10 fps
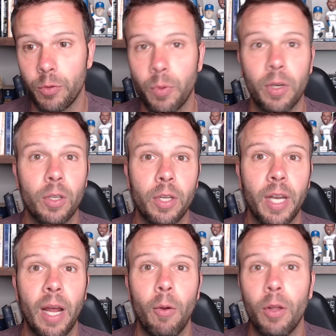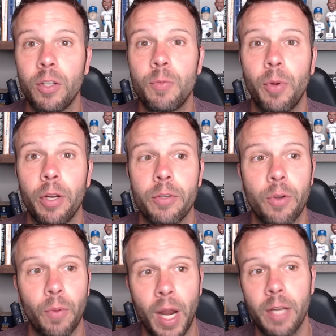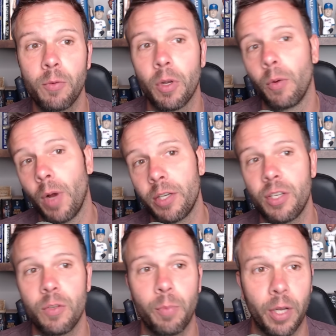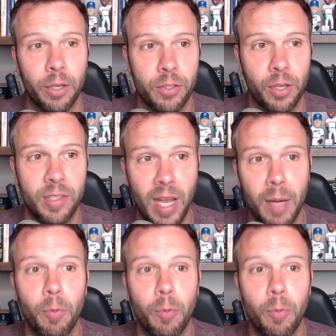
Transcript: We're going to look at how all these players are ranked. We're going to watch these players on tape.